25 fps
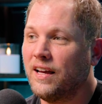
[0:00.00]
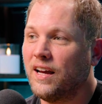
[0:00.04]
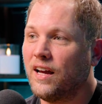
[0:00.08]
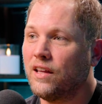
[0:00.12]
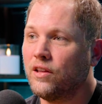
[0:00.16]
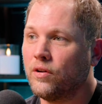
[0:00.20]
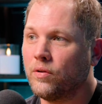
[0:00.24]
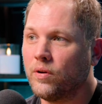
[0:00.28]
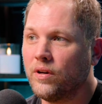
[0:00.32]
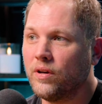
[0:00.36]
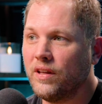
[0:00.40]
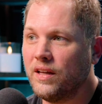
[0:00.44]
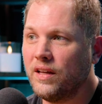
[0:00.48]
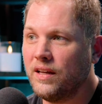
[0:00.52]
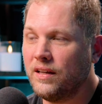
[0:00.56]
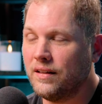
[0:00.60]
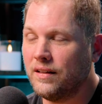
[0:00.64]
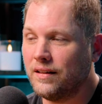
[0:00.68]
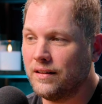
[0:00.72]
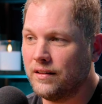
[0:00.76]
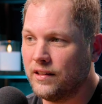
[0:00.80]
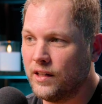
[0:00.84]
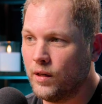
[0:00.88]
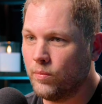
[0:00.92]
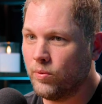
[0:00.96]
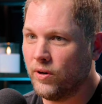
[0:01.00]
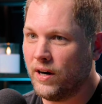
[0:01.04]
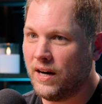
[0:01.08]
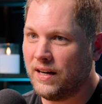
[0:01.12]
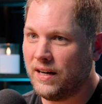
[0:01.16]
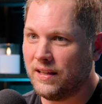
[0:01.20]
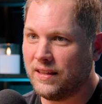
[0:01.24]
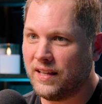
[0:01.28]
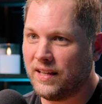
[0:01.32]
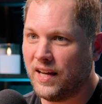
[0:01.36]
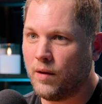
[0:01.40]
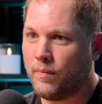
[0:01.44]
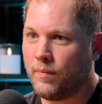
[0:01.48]
And the really
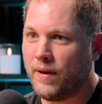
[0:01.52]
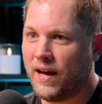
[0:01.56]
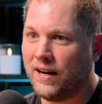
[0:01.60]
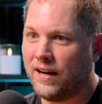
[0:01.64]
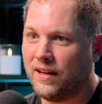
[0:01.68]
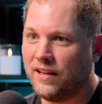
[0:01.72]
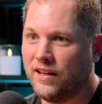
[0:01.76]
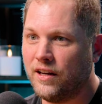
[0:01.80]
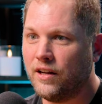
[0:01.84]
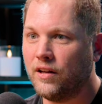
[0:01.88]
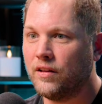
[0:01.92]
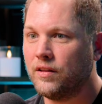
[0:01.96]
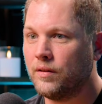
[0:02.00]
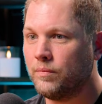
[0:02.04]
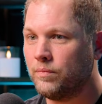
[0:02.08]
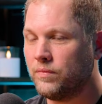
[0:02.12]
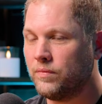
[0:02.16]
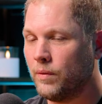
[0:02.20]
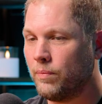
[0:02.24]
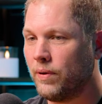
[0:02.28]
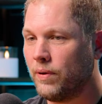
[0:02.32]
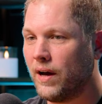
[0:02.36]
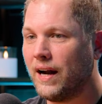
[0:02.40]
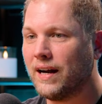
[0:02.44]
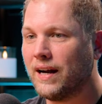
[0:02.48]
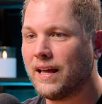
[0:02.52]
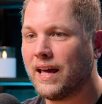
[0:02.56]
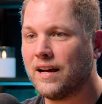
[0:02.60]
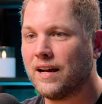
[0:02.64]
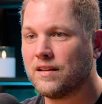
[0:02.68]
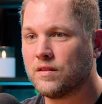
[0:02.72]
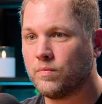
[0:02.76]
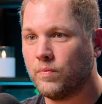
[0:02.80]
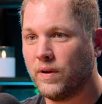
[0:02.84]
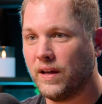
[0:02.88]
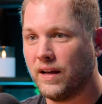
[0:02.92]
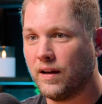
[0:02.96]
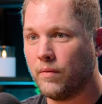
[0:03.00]
liberating thing about it, you know, the, the
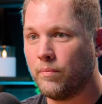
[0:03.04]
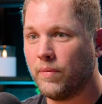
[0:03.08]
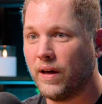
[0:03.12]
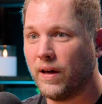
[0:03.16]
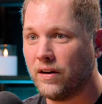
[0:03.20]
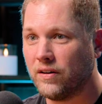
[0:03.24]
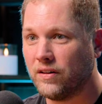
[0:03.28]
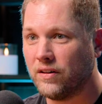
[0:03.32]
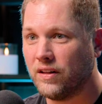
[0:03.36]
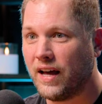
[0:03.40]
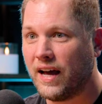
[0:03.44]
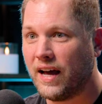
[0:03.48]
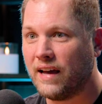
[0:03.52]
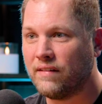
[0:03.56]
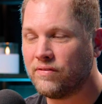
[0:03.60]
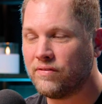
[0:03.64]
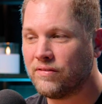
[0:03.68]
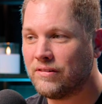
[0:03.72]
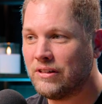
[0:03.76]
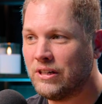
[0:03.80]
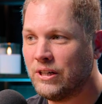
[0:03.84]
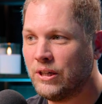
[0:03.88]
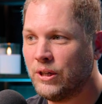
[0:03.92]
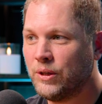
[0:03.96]
podcast being A Better Life,